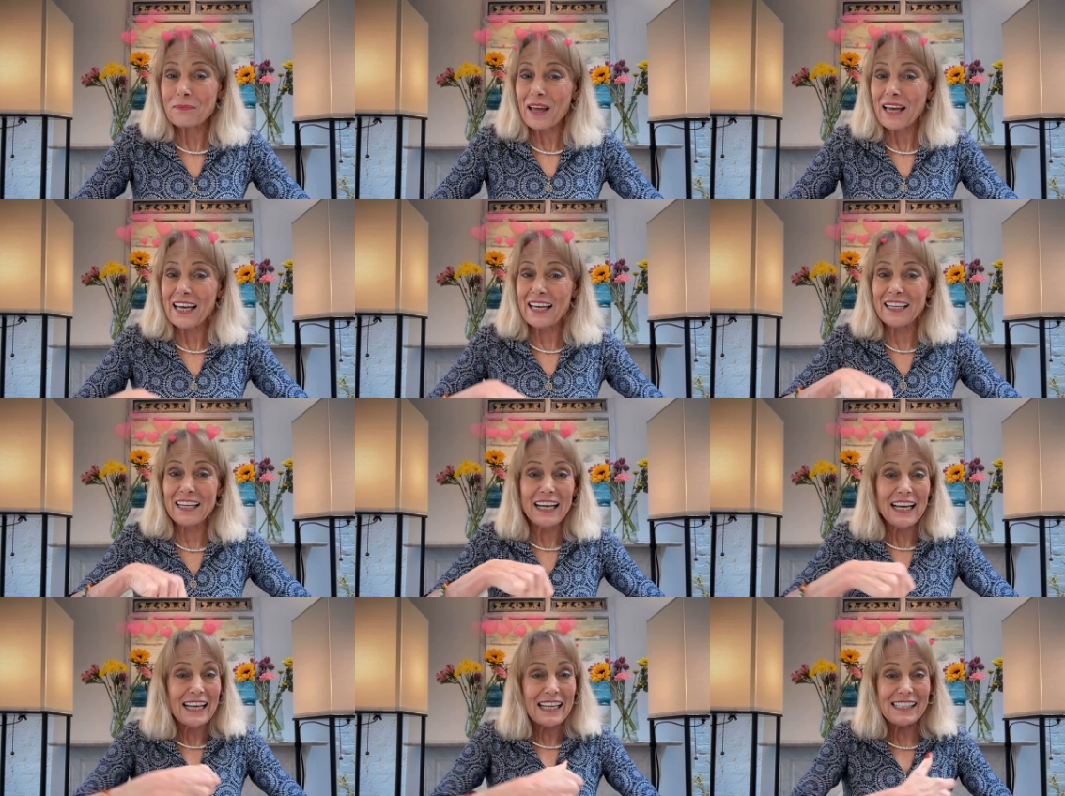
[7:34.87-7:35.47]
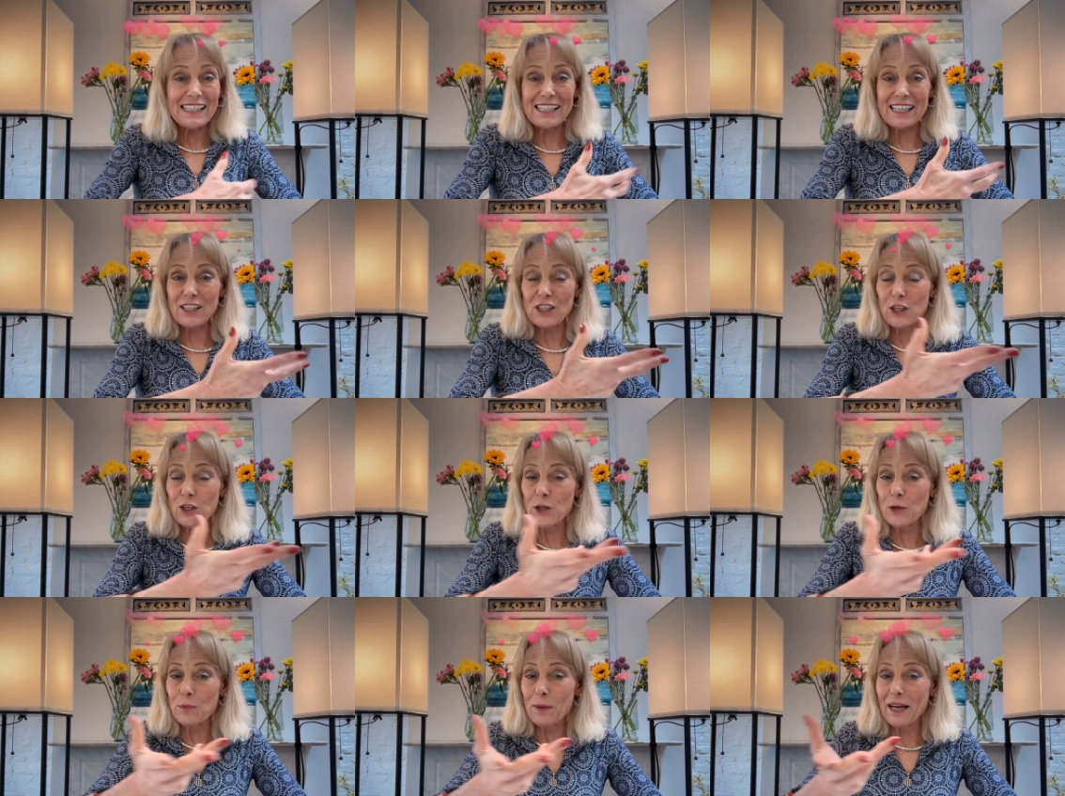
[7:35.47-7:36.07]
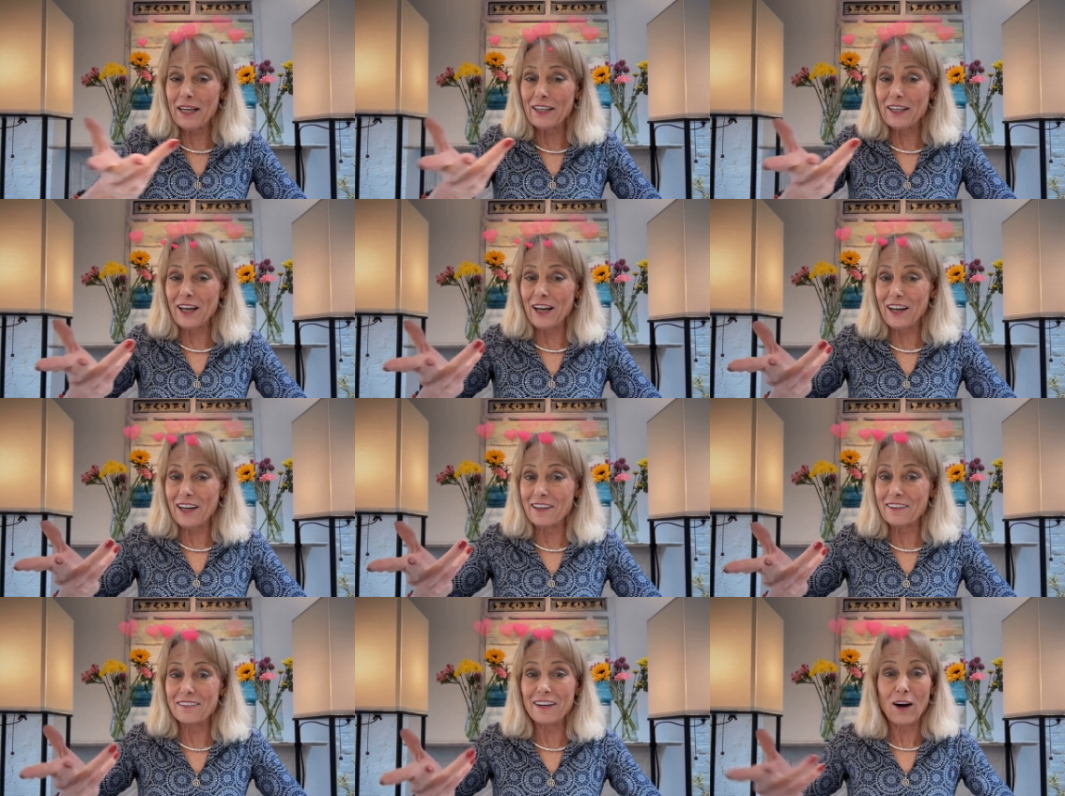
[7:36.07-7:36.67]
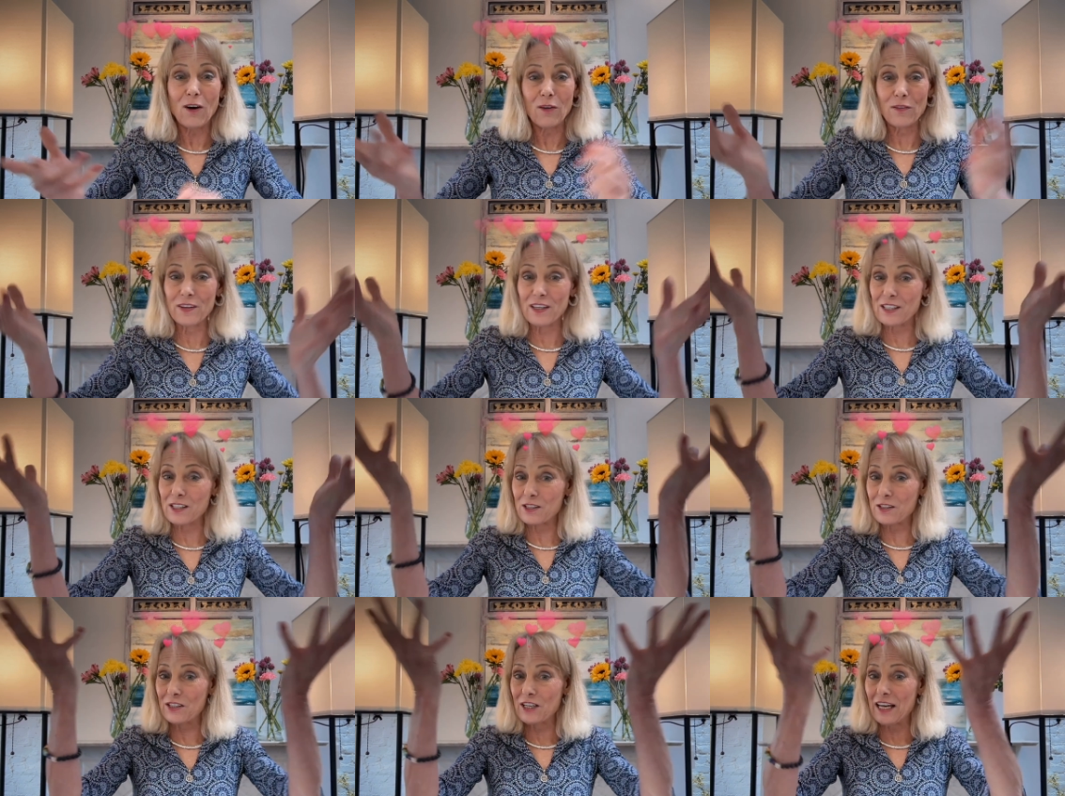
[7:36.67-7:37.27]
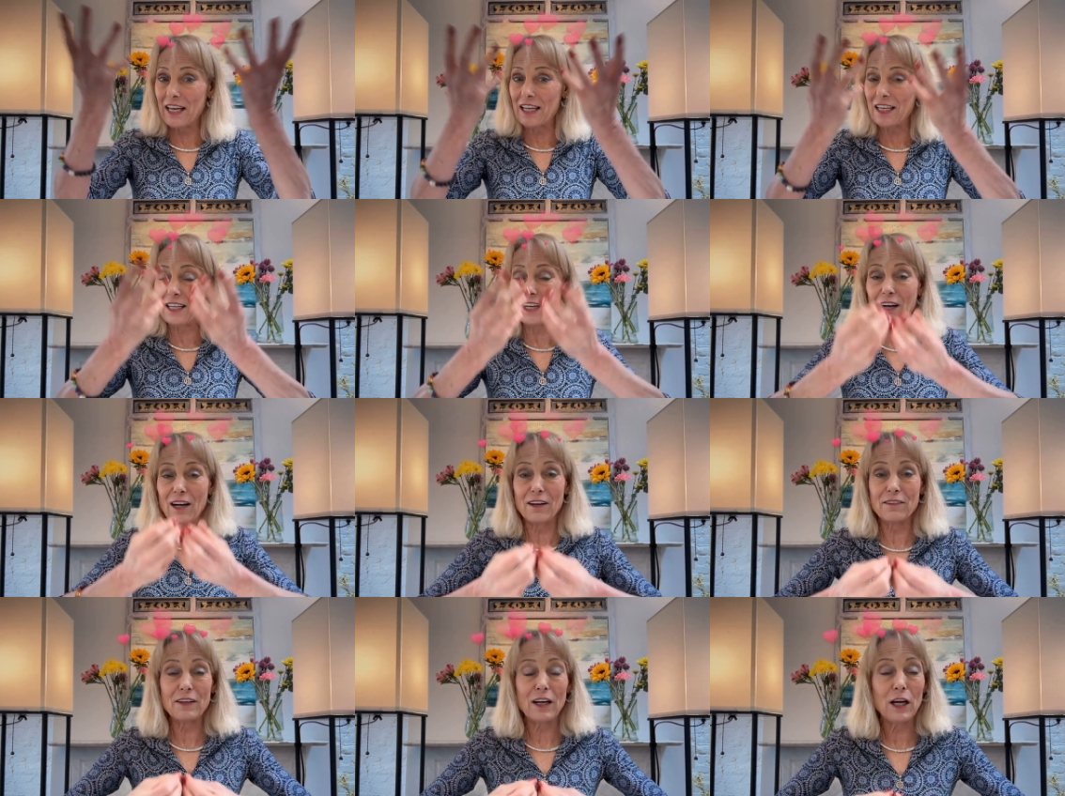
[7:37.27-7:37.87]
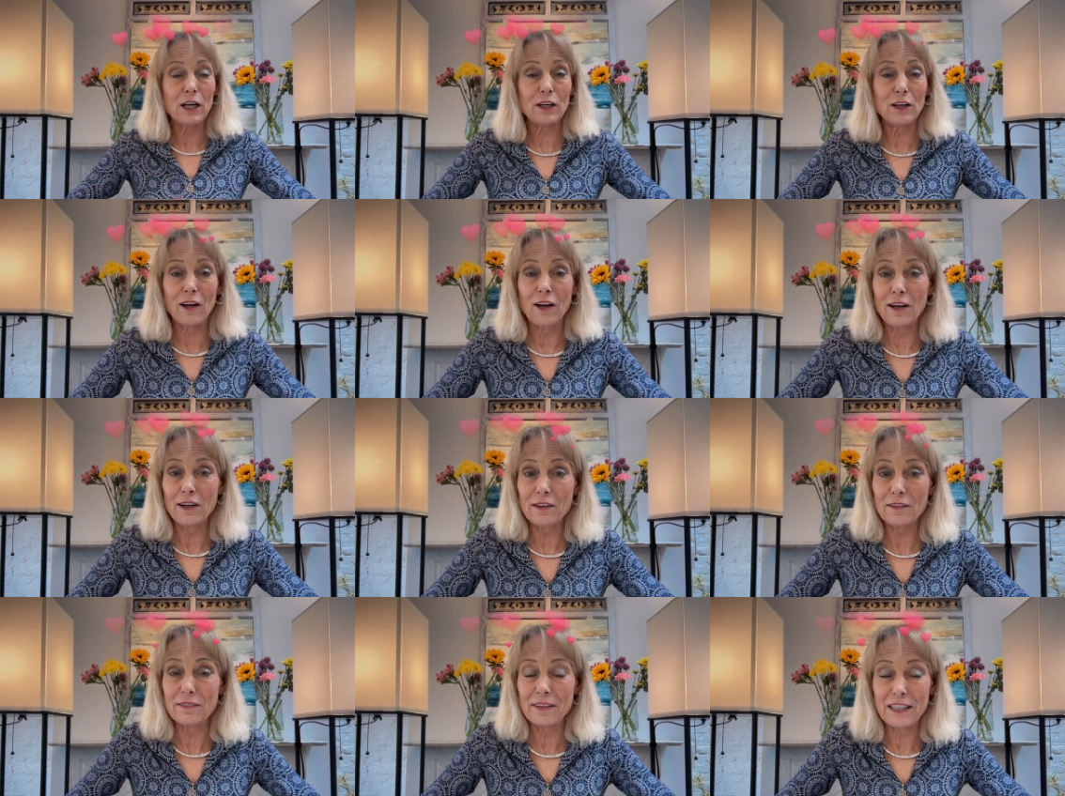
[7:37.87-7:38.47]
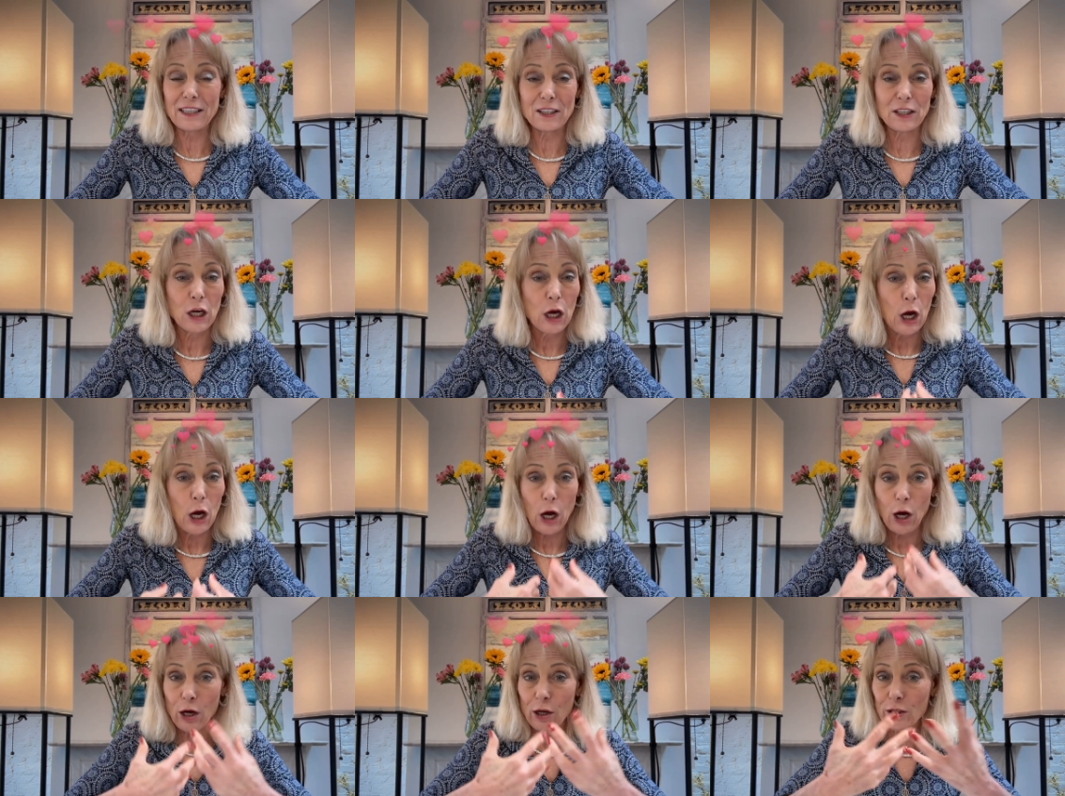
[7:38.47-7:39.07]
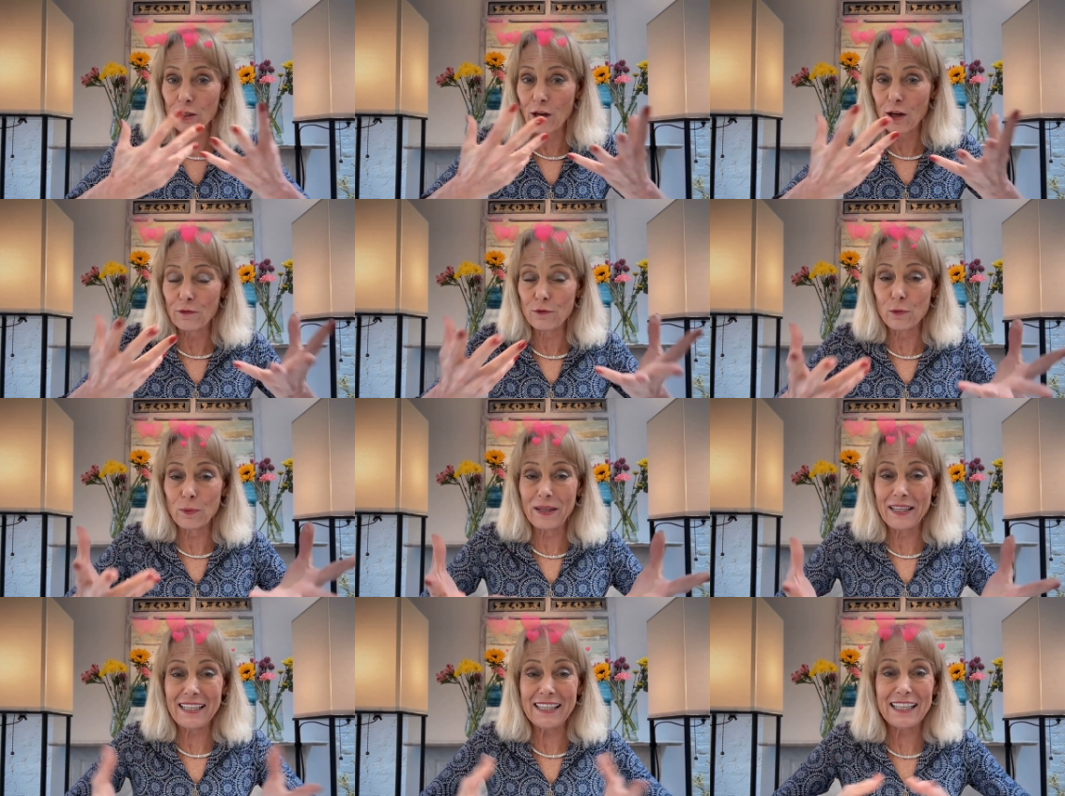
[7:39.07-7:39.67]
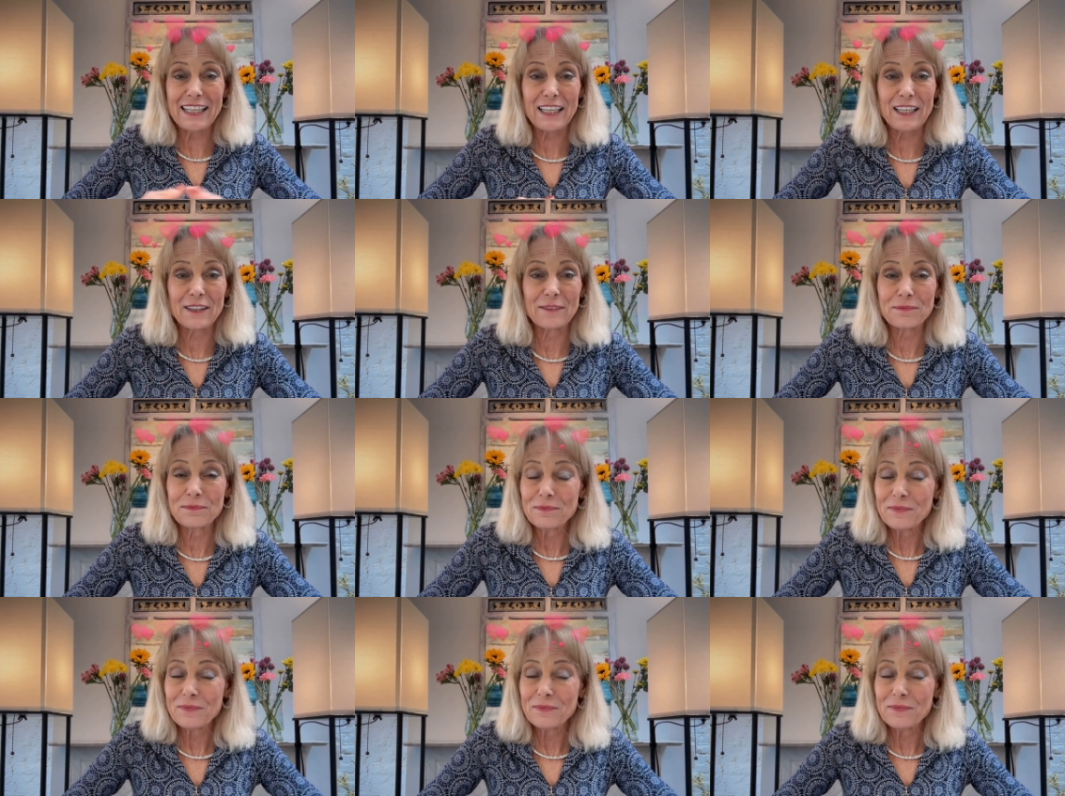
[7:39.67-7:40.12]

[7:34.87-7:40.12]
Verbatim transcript: And sending you my love on this day of love and a uh, love reading